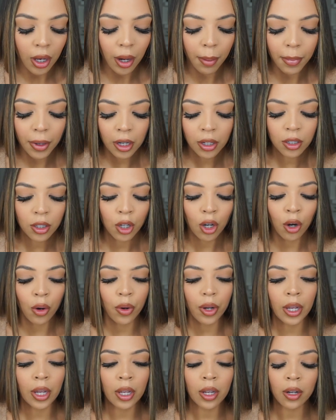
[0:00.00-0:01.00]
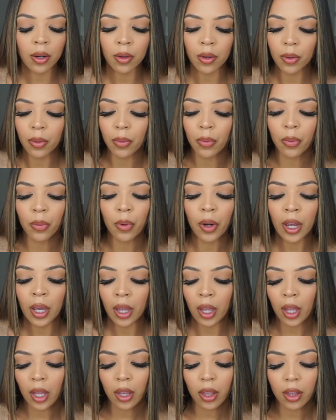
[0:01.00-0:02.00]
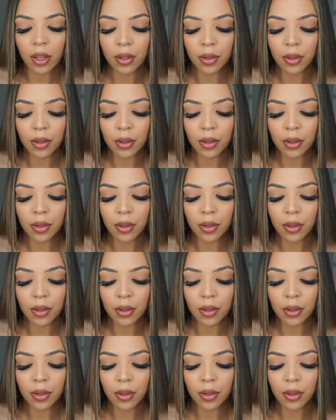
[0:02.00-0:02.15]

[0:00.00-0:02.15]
I'm gonna go in with